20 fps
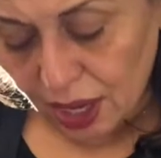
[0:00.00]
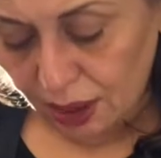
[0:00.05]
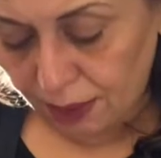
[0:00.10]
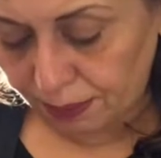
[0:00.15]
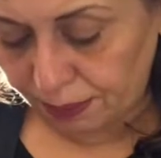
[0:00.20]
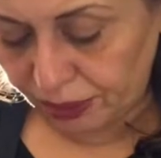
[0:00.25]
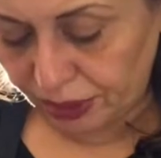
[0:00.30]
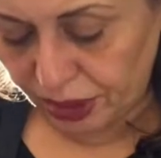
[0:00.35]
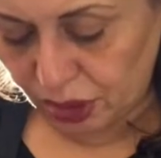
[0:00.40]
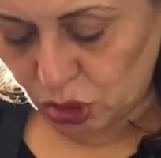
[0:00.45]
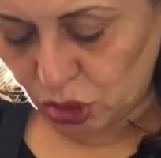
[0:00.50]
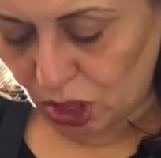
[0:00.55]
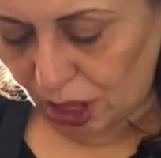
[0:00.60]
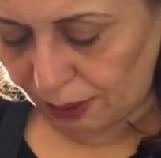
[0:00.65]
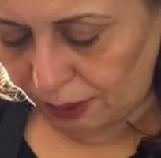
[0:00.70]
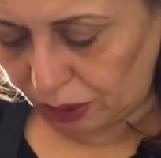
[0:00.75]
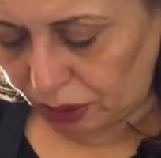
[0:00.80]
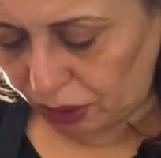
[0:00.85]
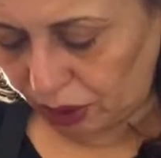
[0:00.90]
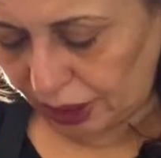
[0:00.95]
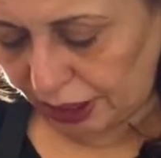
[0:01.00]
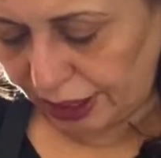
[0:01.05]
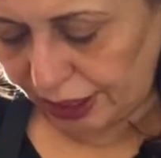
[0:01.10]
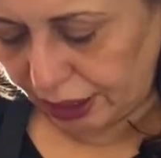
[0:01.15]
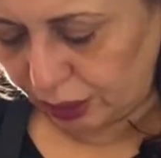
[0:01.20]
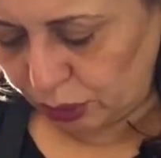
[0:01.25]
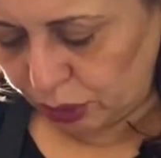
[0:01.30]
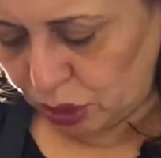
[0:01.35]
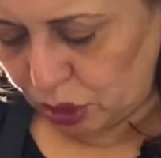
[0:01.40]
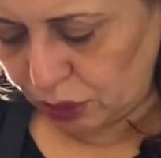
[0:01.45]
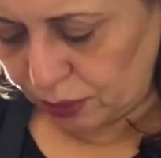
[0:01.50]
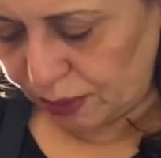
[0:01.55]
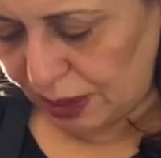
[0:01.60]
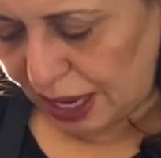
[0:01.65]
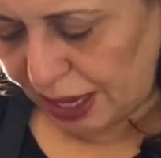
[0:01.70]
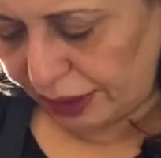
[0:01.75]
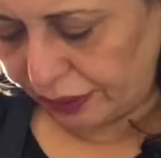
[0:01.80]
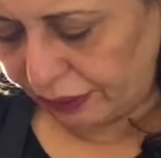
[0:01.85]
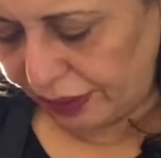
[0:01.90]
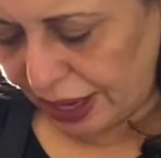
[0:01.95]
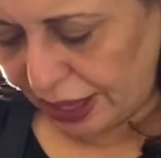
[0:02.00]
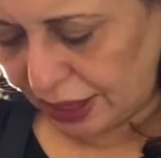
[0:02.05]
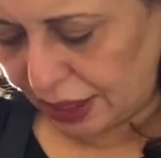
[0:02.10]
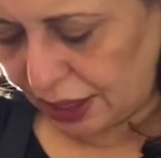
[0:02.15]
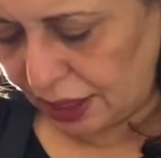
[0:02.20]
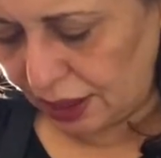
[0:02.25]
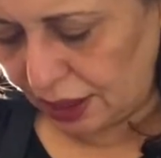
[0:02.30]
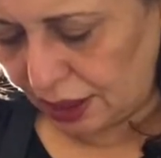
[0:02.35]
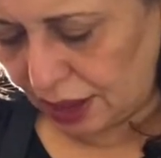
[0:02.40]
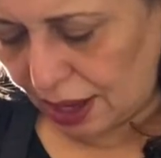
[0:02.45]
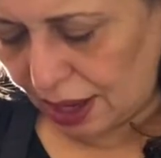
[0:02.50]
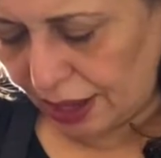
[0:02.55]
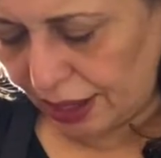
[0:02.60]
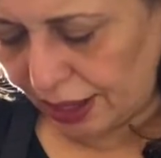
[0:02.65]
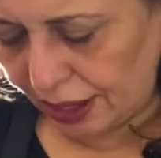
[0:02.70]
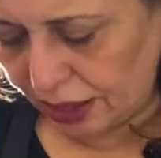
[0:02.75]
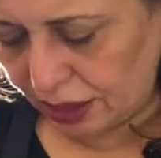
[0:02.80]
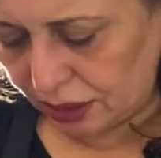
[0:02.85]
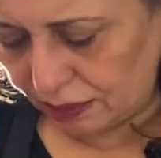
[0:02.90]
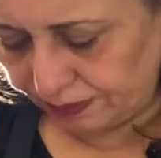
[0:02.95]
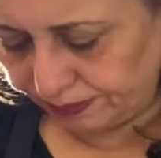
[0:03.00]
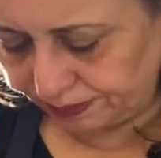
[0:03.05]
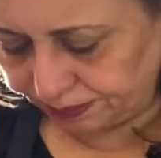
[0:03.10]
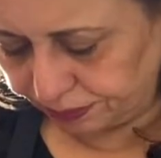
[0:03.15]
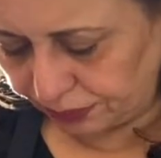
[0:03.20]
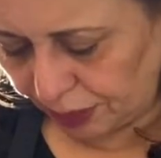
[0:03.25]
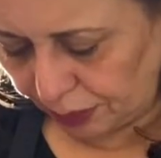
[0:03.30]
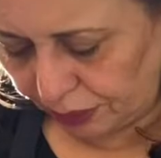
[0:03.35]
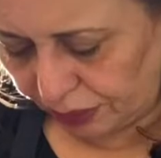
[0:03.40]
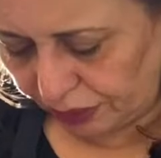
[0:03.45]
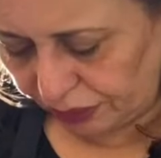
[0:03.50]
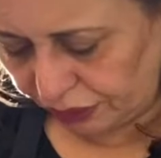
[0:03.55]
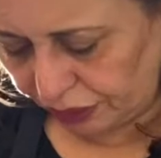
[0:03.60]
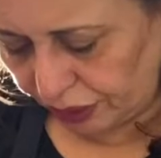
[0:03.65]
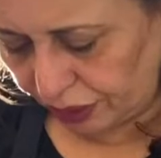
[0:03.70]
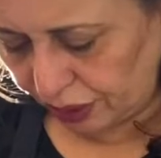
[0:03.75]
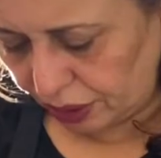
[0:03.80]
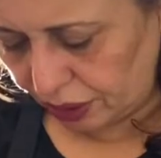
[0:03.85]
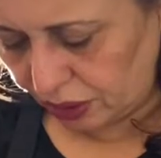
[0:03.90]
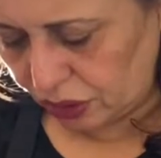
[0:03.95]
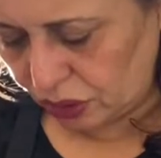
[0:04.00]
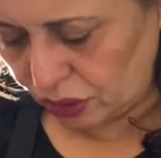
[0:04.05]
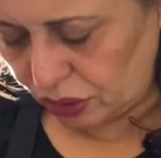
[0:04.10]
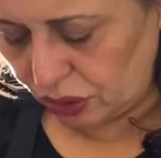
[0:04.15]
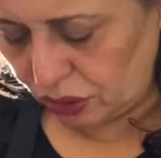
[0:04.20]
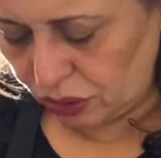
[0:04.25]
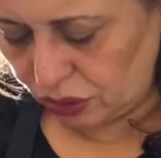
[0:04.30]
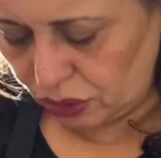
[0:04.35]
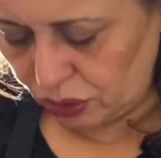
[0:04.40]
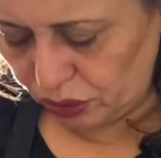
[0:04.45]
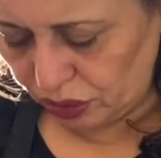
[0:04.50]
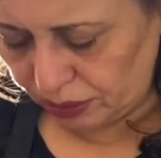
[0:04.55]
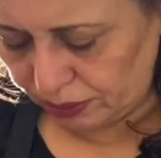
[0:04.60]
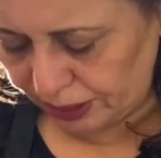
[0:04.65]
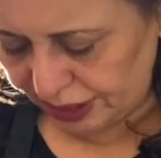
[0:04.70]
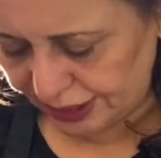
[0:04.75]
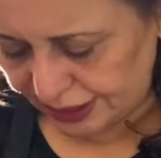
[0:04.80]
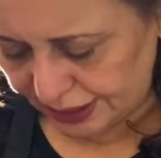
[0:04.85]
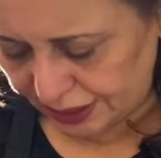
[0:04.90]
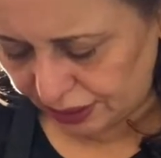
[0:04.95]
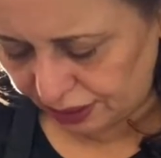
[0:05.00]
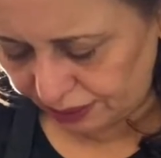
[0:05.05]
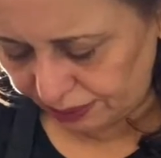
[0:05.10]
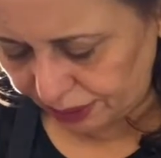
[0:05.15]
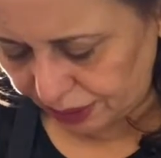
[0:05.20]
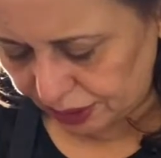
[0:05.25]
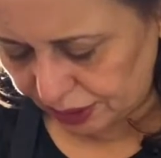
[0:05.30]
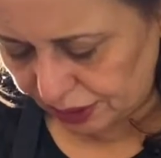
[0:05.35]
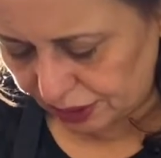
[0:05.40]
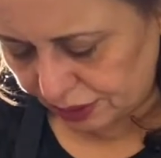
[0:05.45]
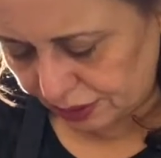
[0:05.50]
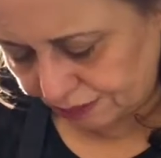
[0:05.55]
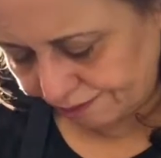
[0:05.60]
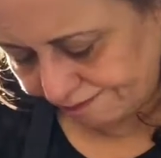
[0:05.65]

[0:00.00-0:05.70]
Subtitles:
pre-chopped garlic which you buy ready, I prefer to do it myself because